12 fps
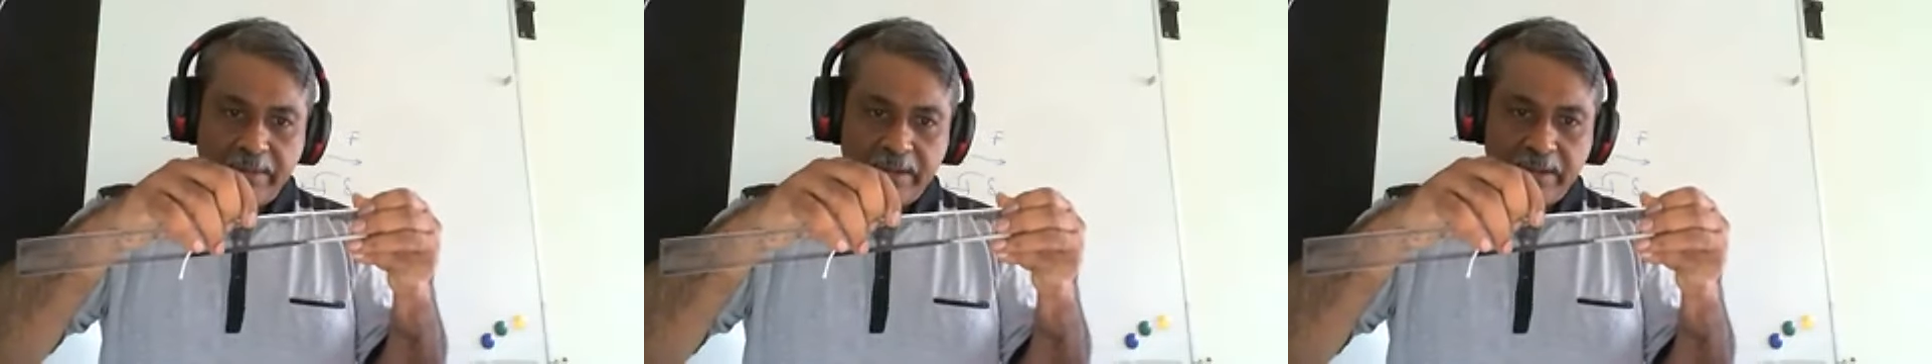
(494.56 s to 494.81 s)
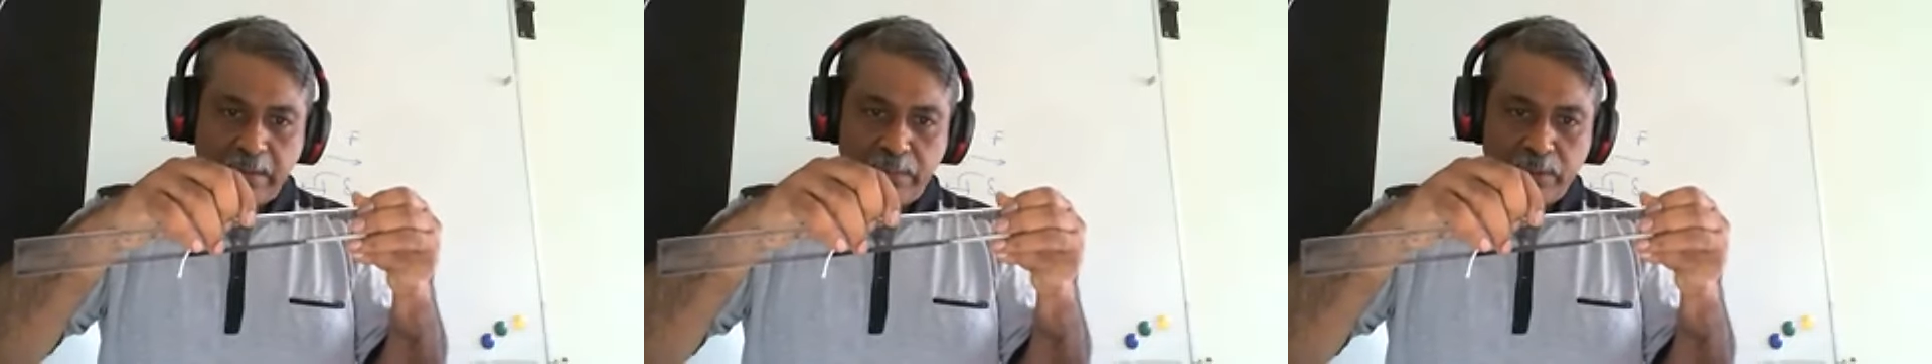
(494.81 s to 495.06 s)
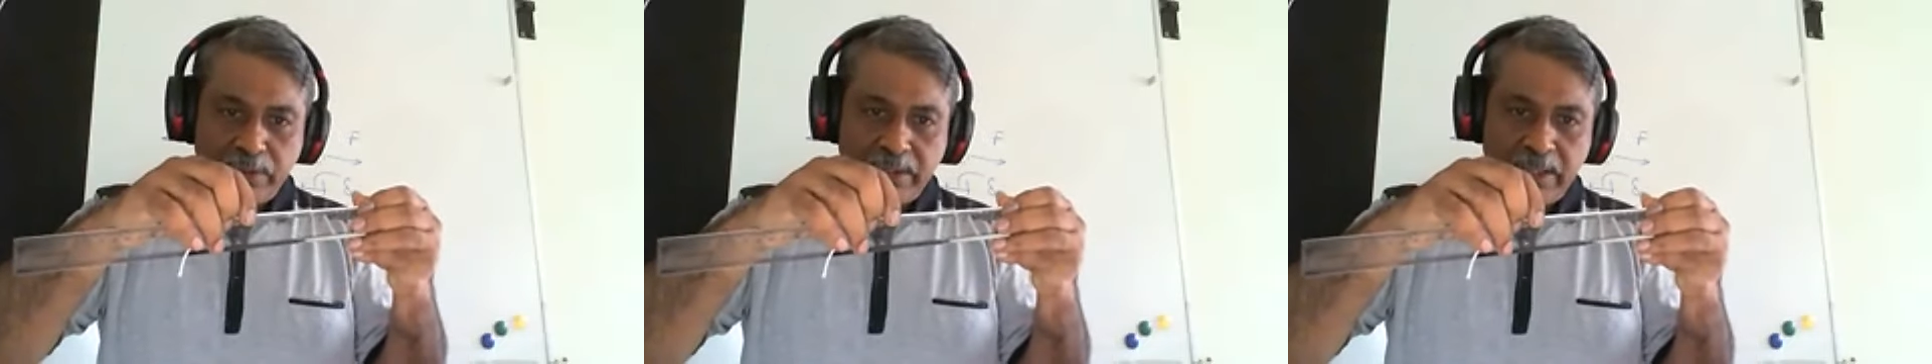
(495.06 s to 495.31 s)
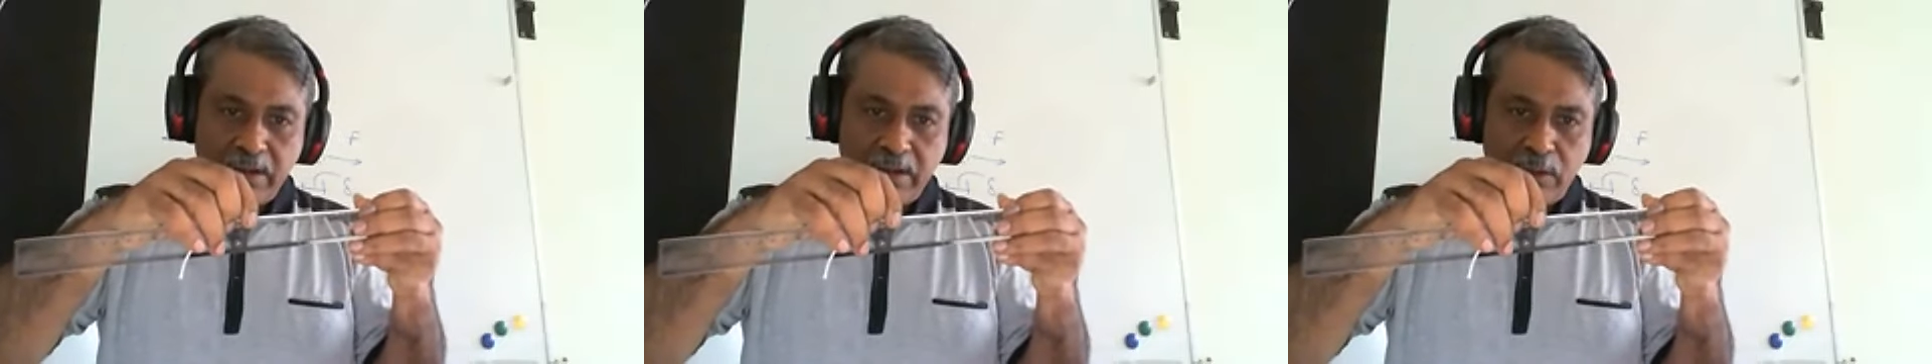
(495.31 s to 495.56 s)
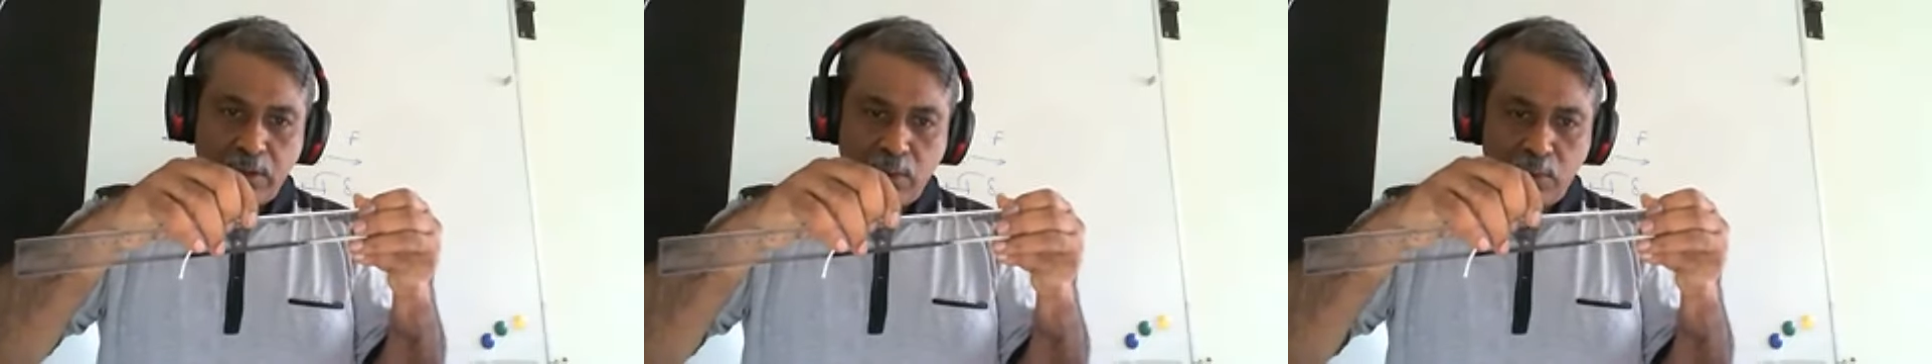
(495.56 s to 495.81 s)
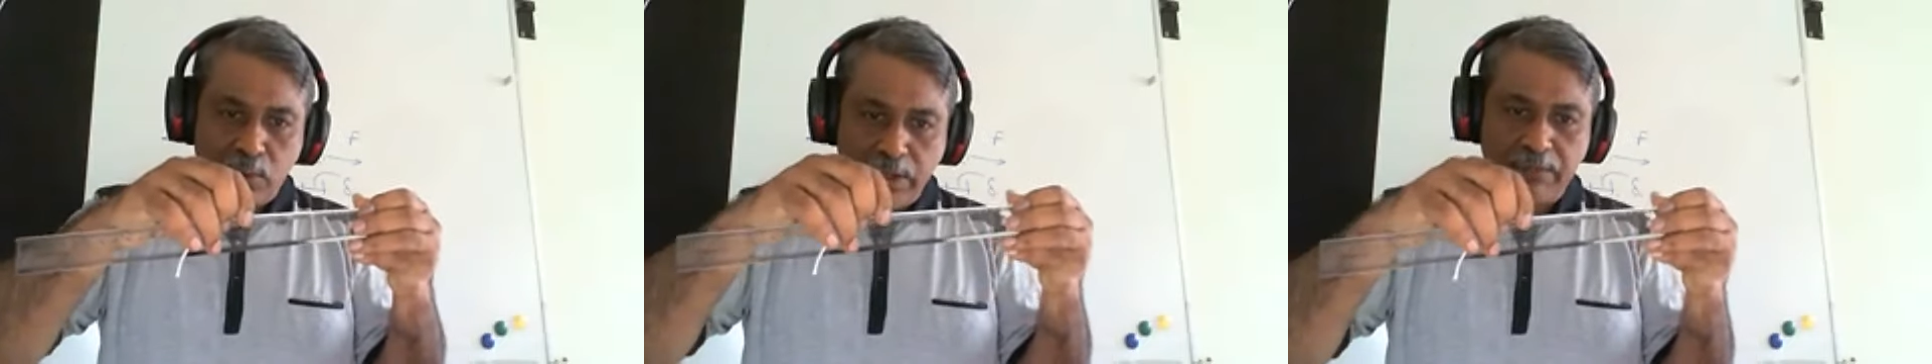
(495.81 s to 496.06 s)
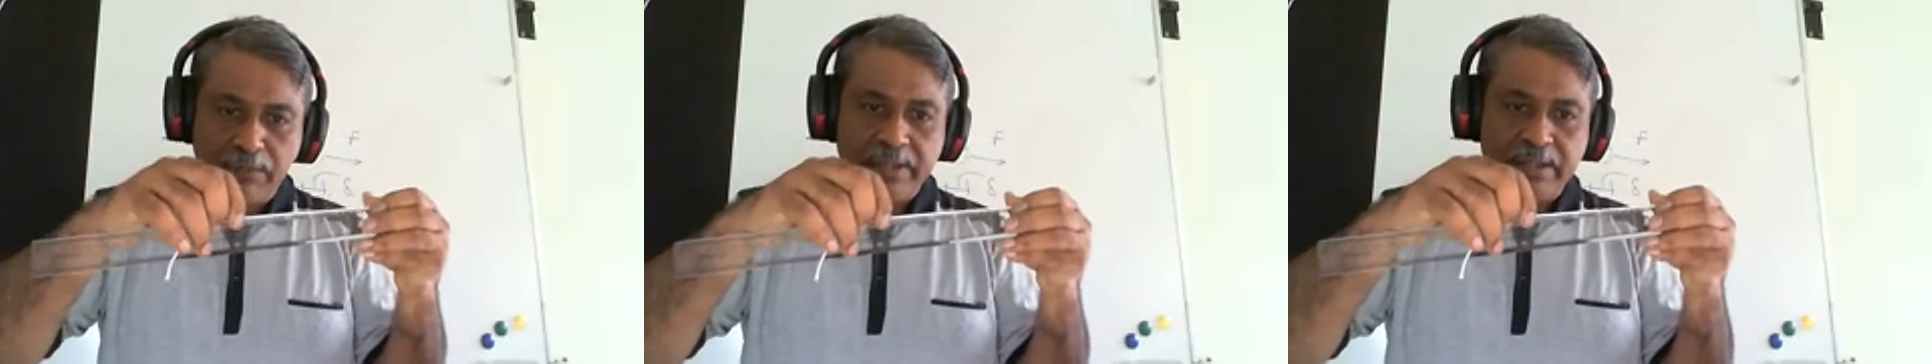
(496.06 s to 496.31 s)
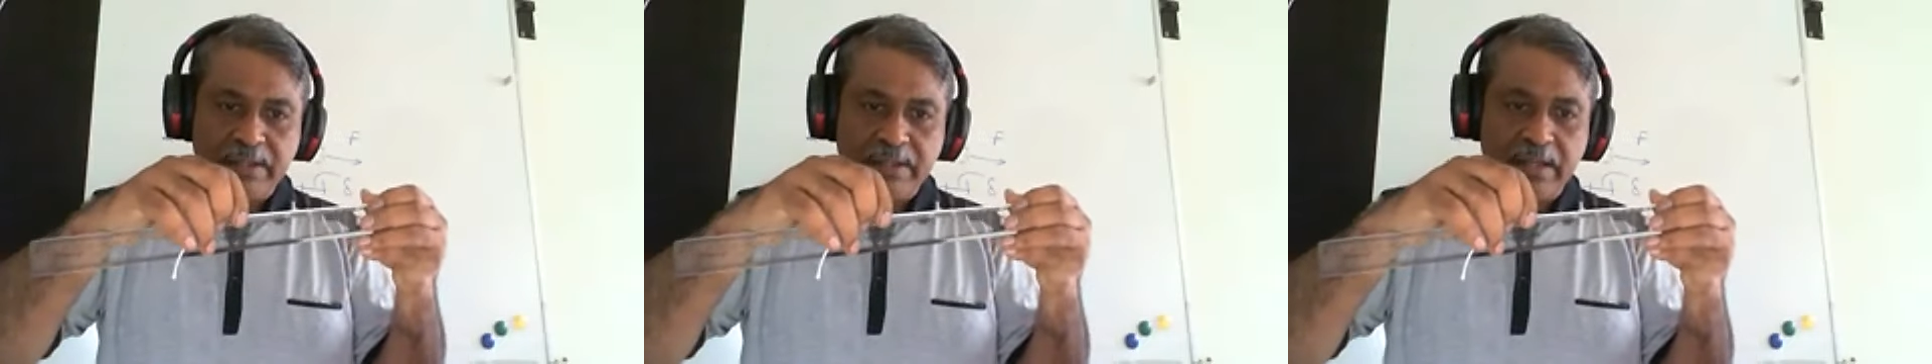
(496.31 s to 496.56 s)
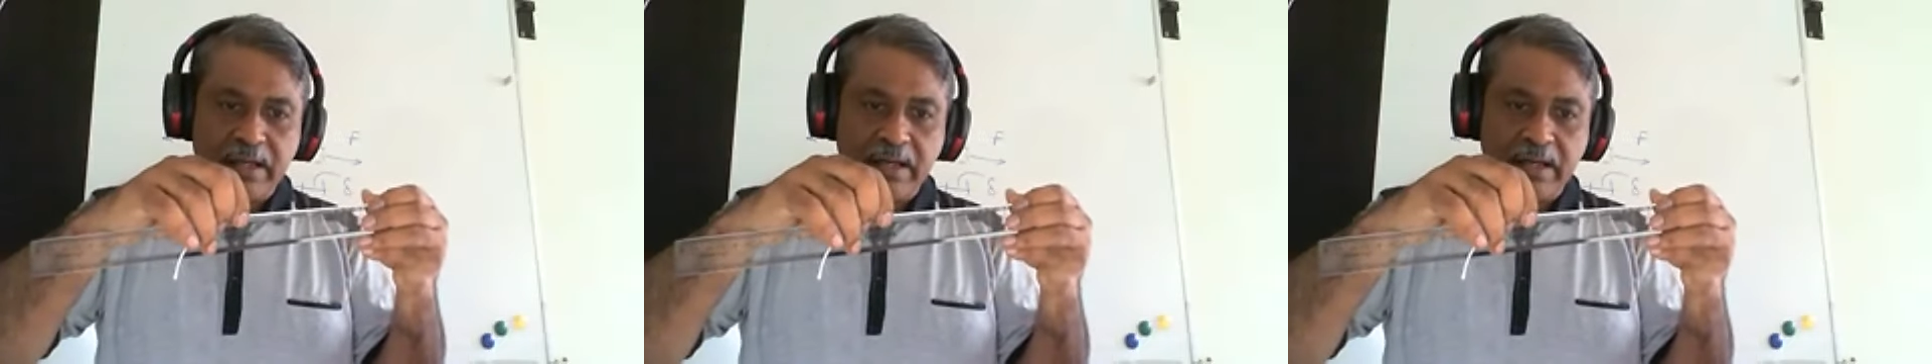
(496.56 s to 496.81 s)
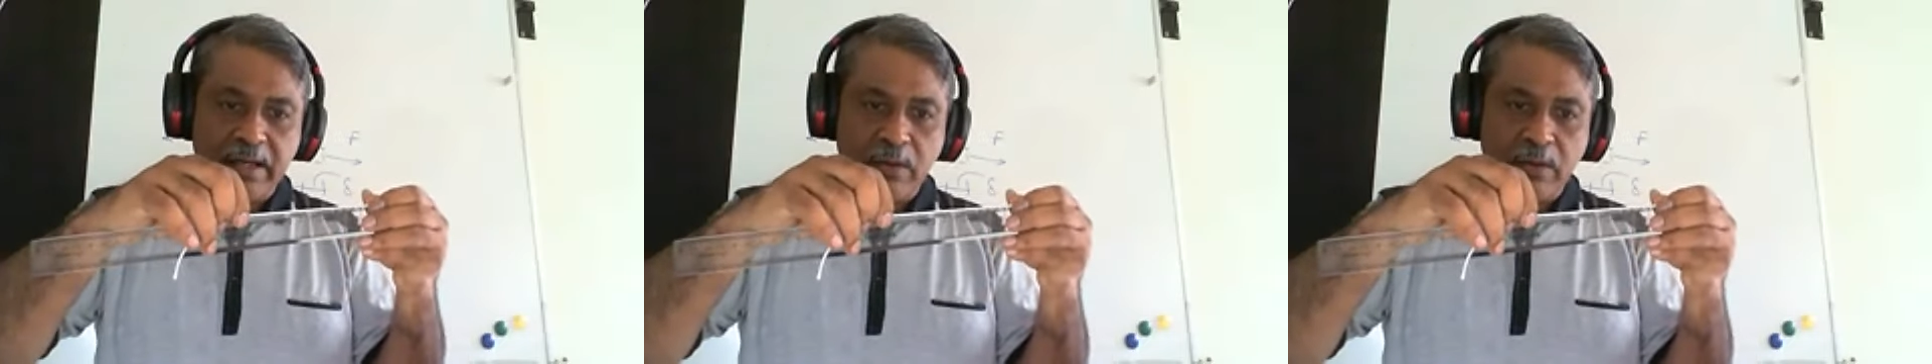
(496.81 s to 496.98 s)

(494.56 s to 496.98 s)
supposing there are two deformations occurring,